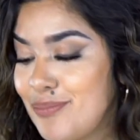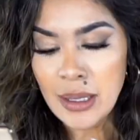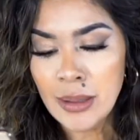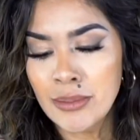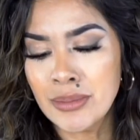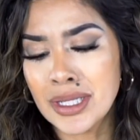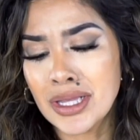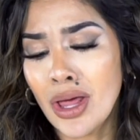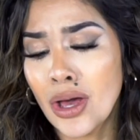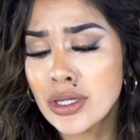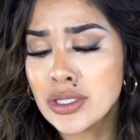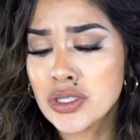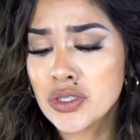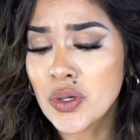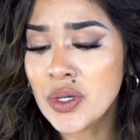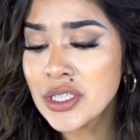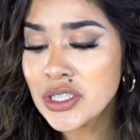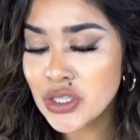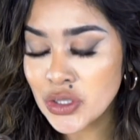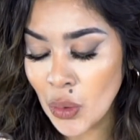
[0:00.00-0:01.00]
But long
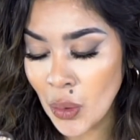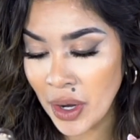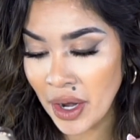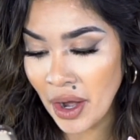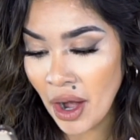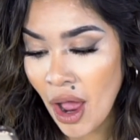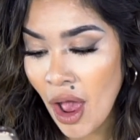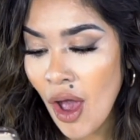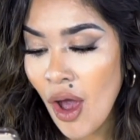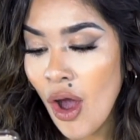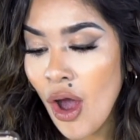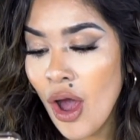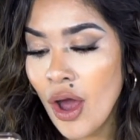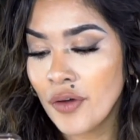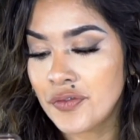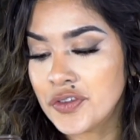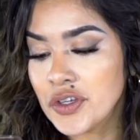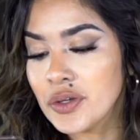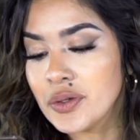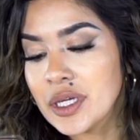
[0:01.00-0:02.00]
story short, a
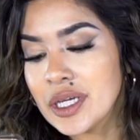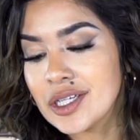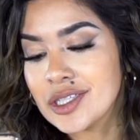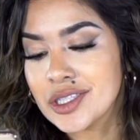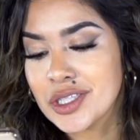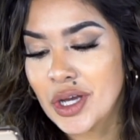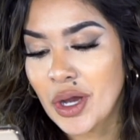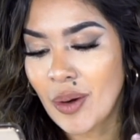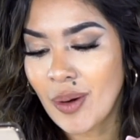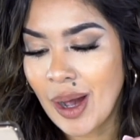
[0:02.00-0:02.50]
few years ago,